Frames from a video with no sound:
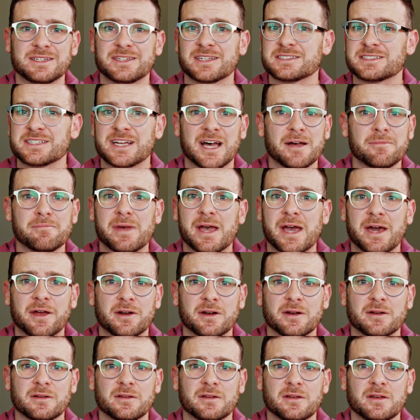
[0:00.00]
does not
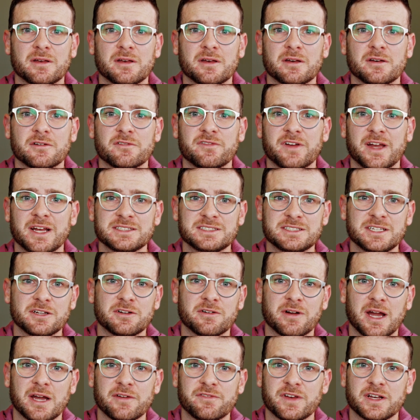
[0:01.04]
matter. Fancy
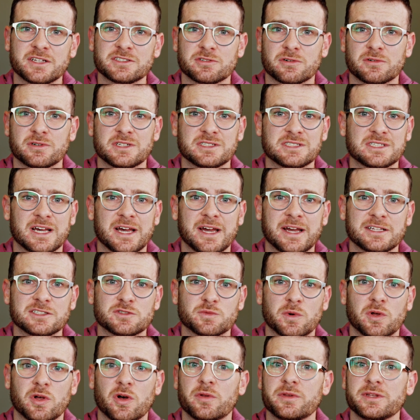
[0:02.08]
graphics or designs
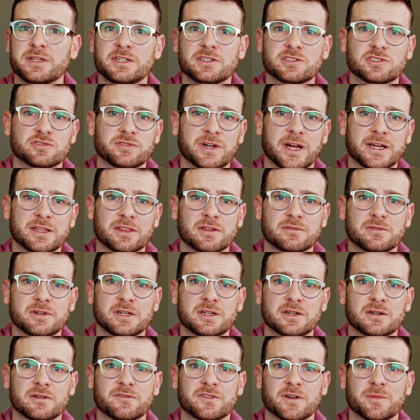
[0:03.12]
will only distract the
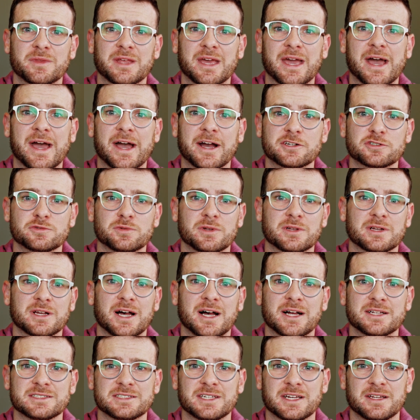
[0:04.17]
reader from the actual
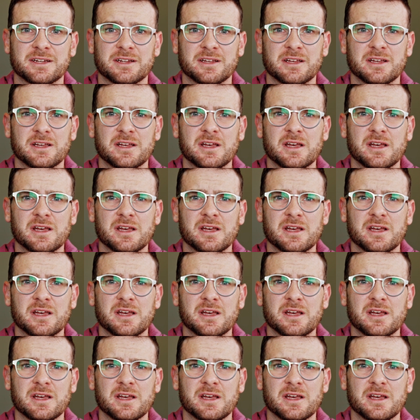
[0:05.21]
content.